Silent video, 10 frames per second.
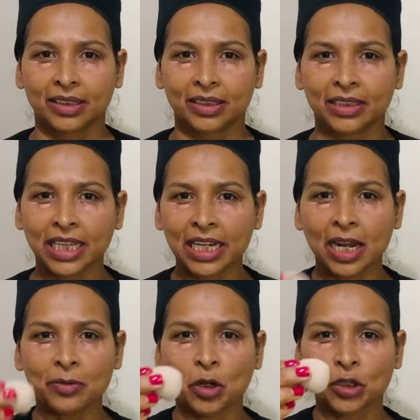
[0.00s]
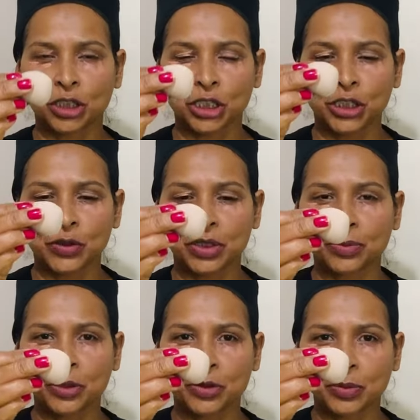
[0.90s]
Then I'm going to use the
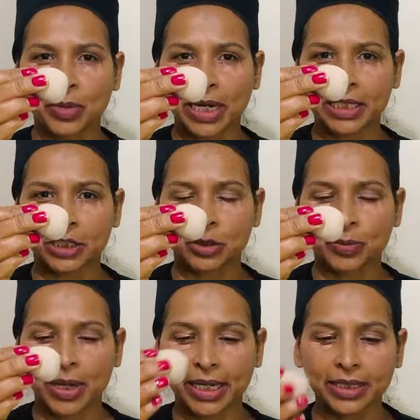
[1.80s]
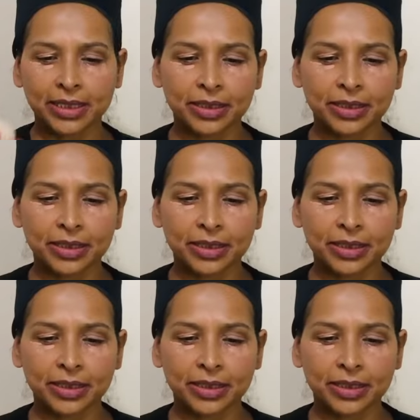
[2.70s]
beauty blender to blend.